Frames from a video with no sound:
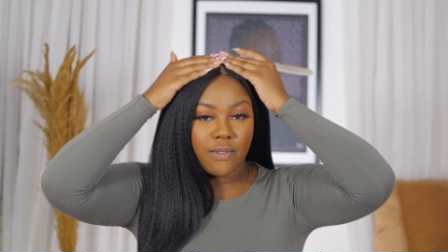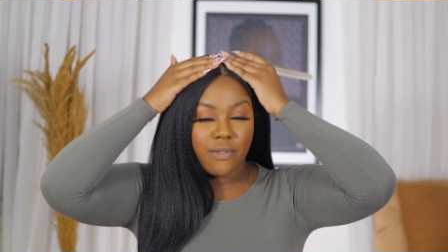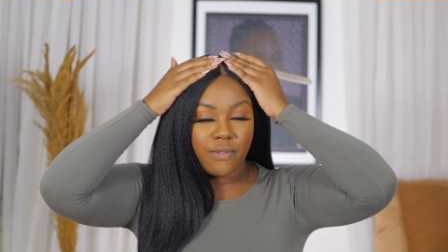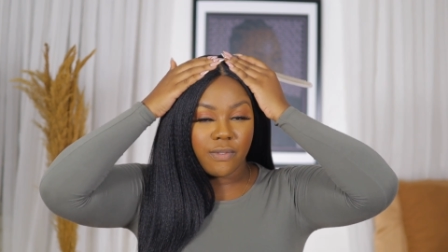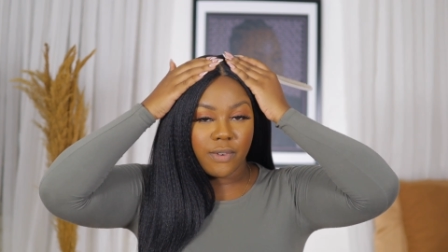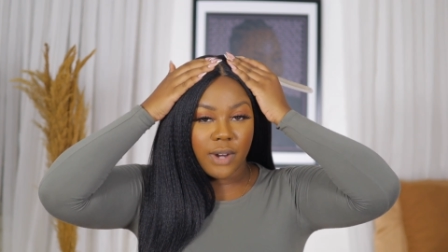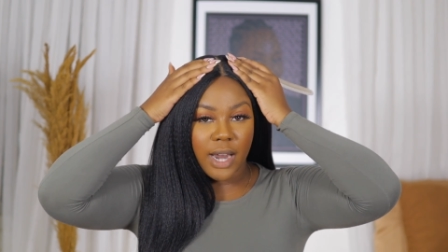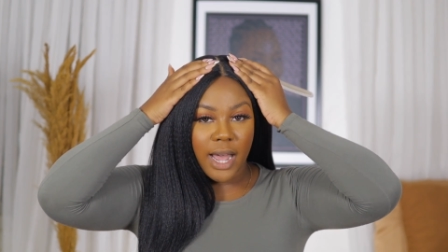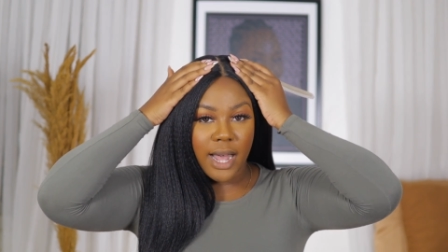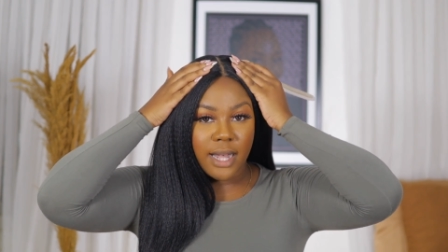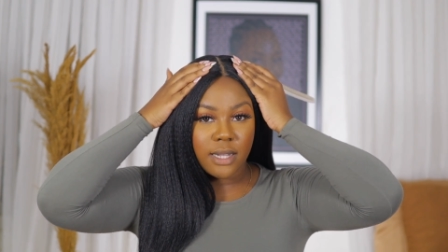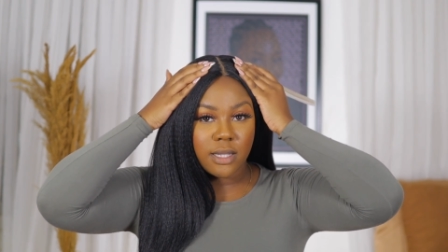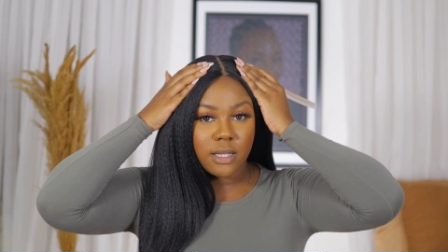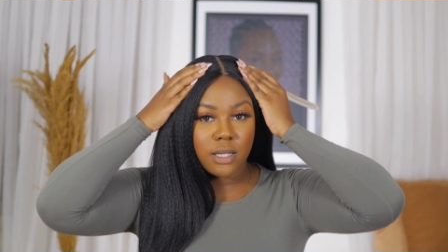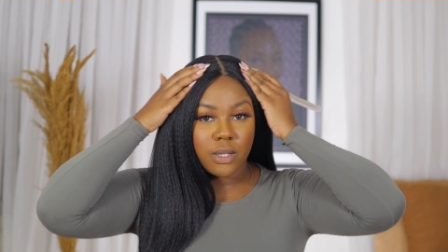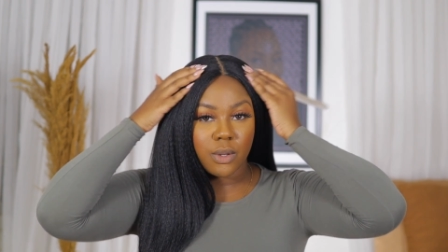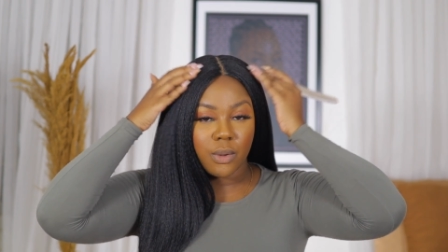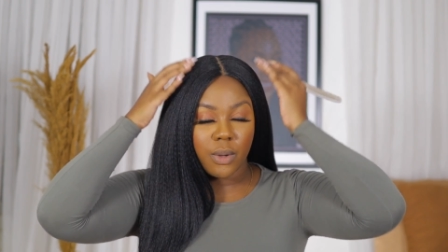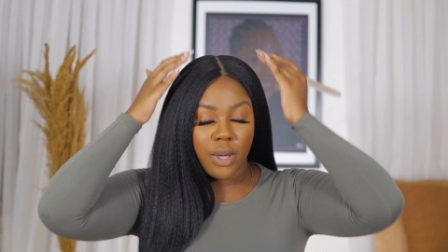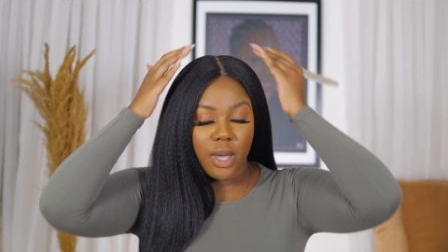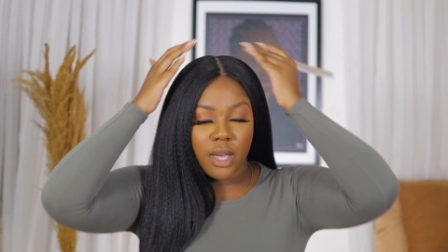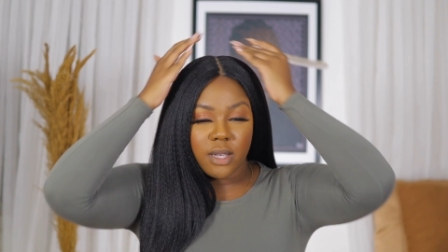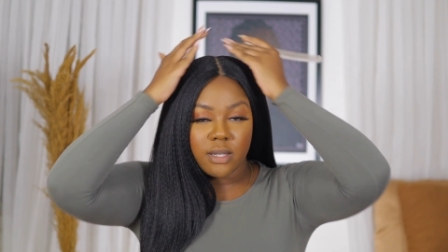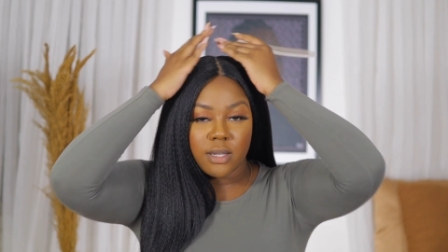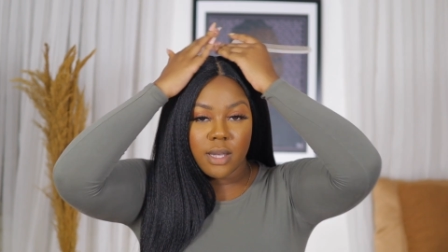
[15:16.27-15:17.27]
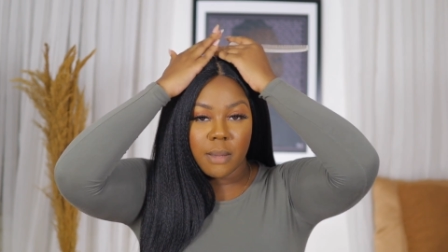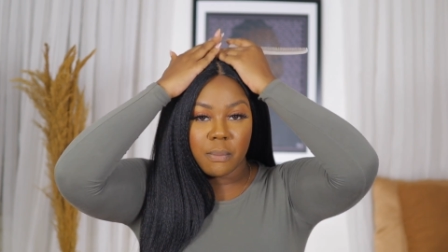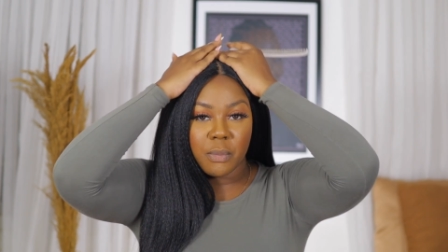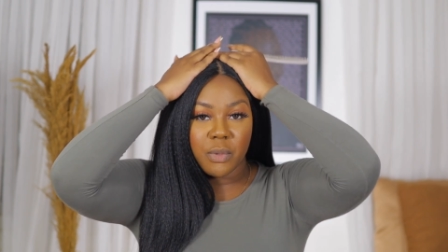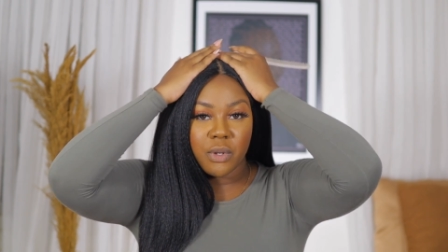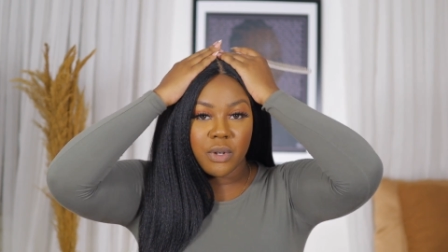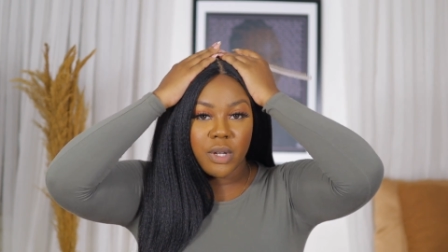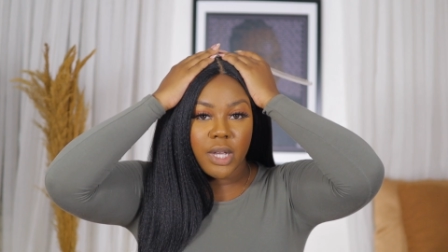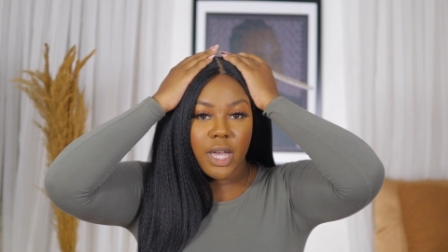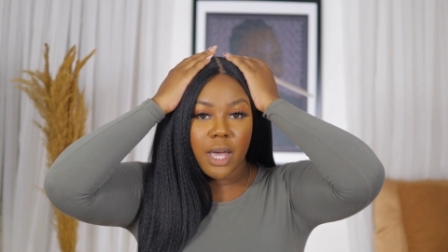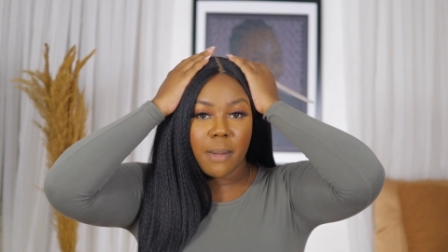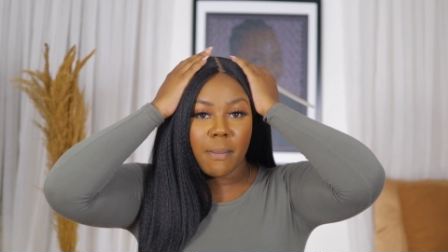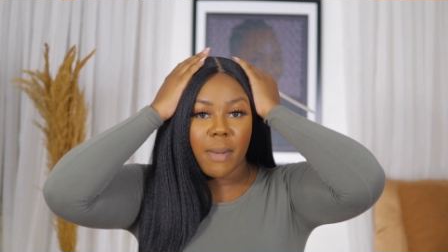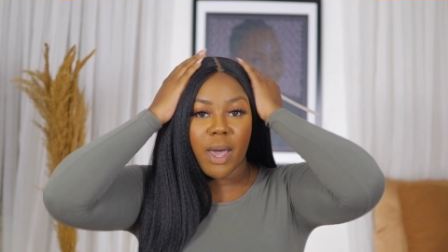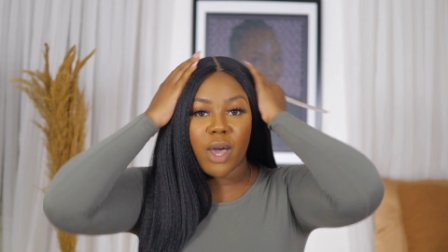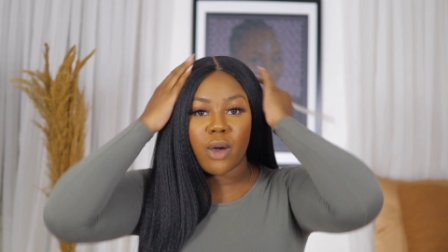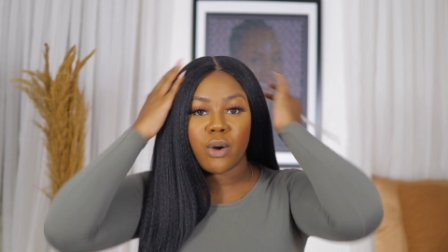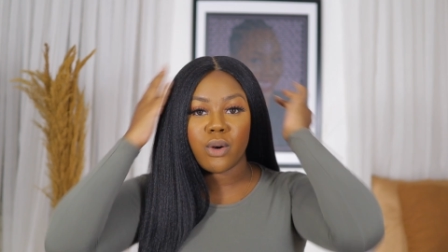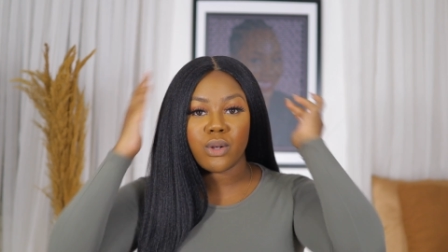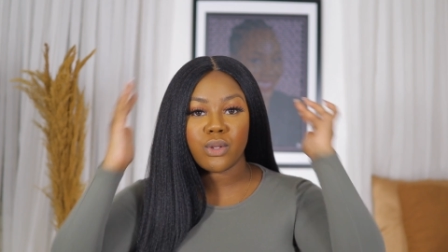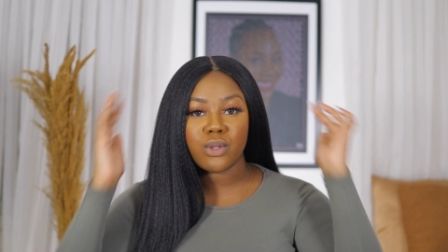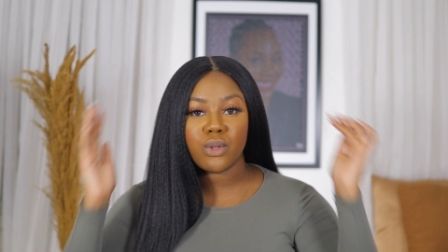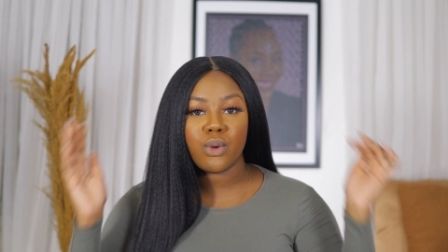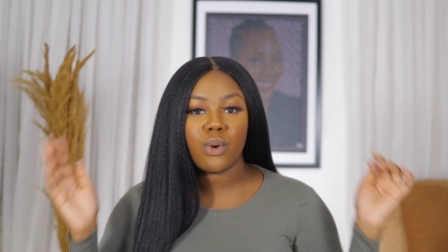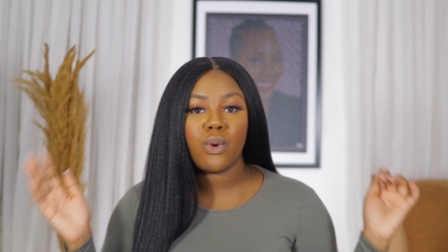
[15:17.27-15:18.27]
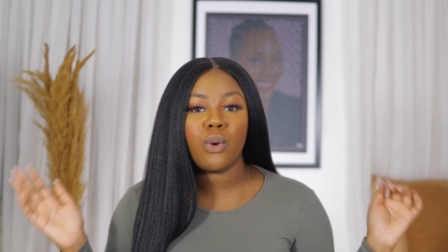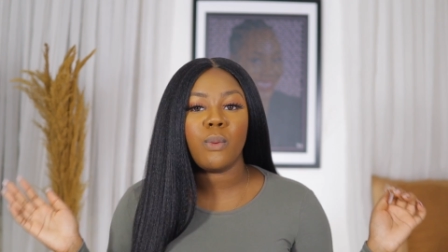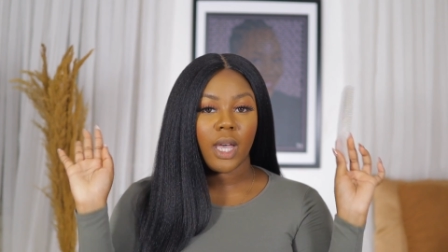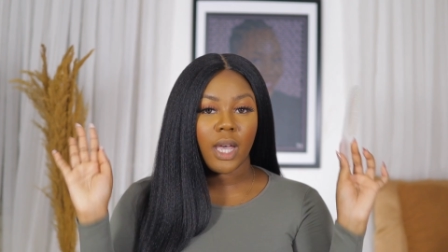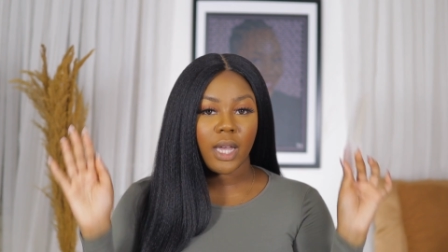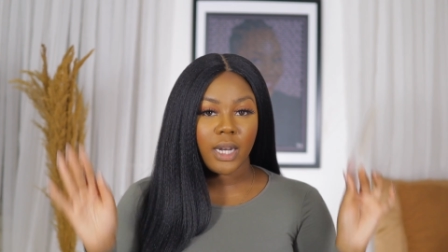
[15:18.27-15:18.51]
flat. Okay, so I'm gonna get my hot comb.